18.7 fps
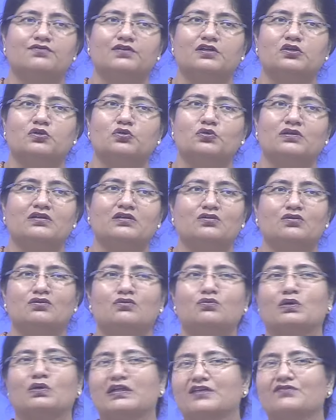we are doing good,
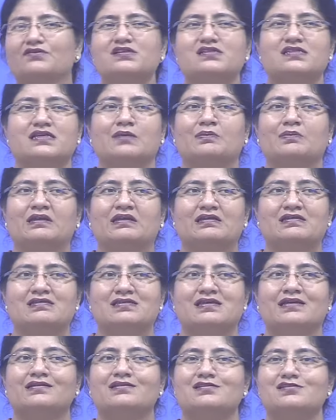whatever is happening
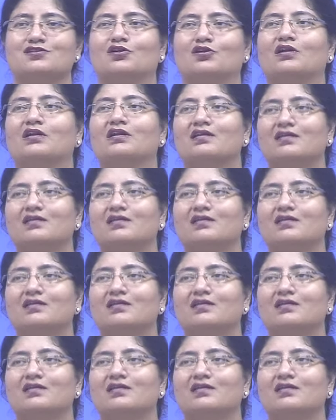inside is not